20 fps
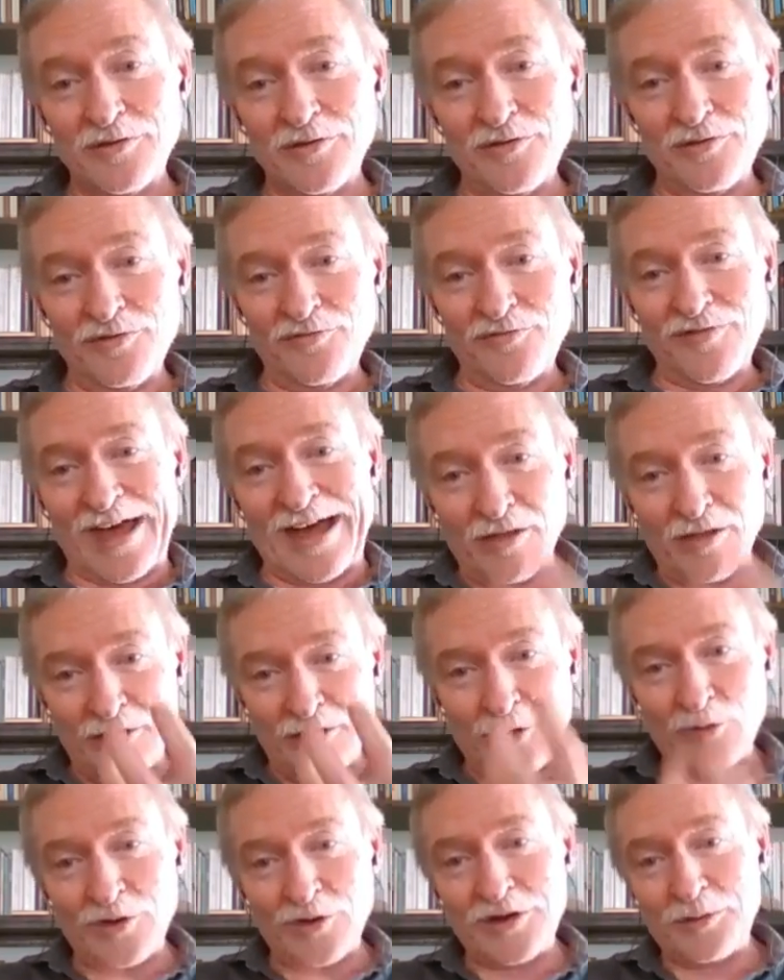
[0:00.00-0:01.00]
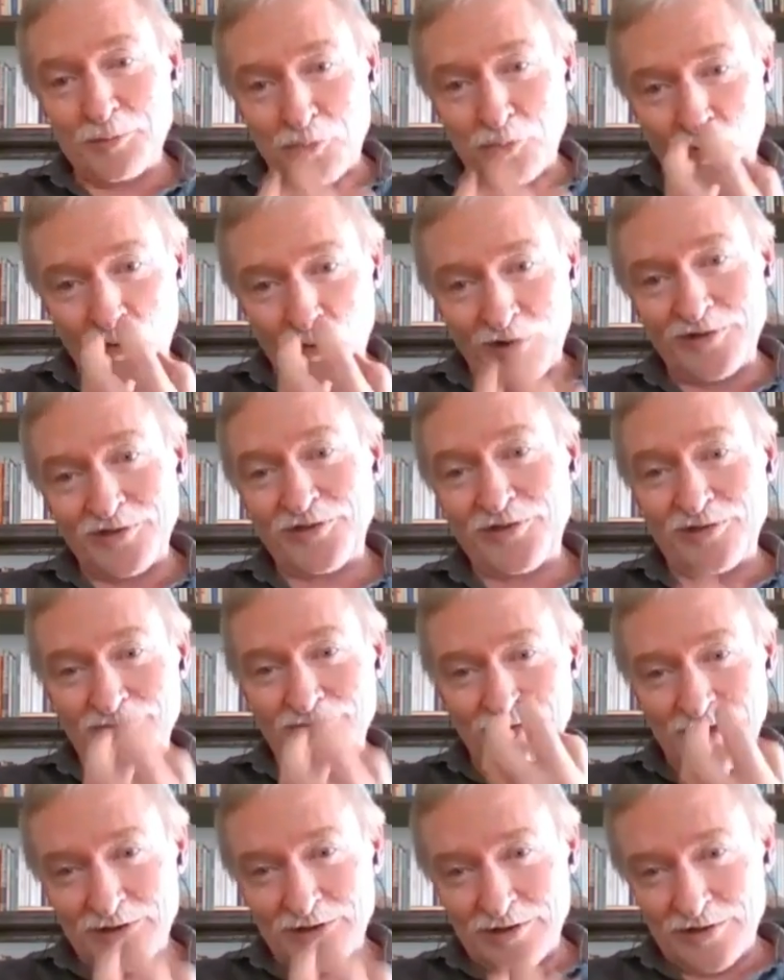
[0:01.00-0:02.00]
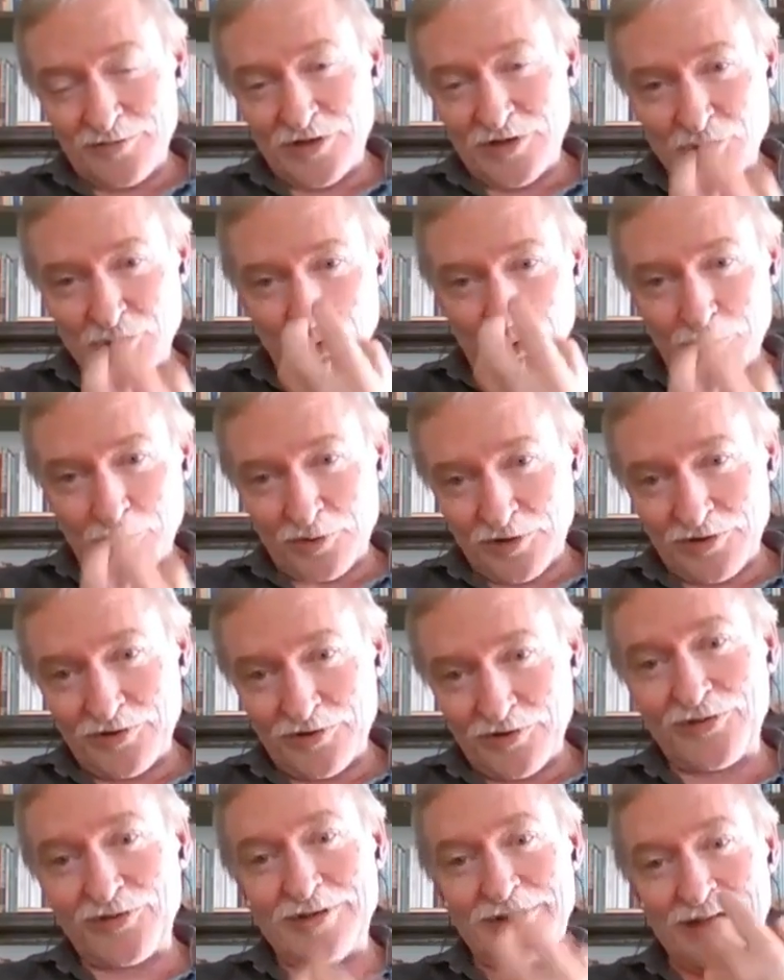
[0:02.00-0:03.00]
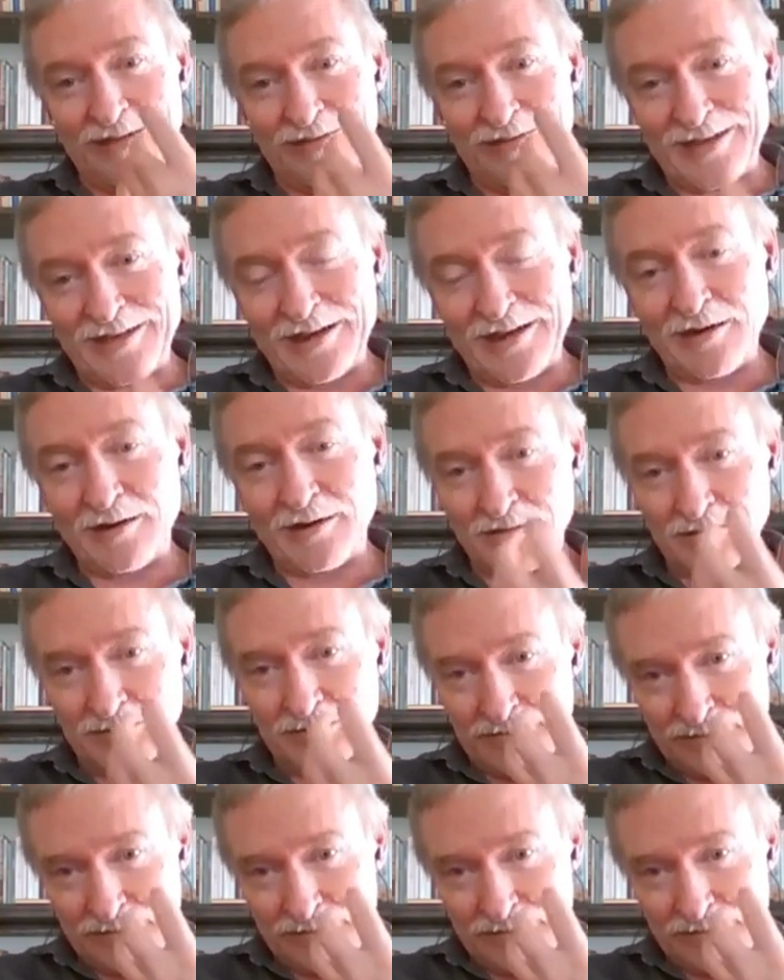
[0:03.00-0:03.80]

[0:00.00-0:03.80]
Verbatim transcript: value and importance of the individual person and their,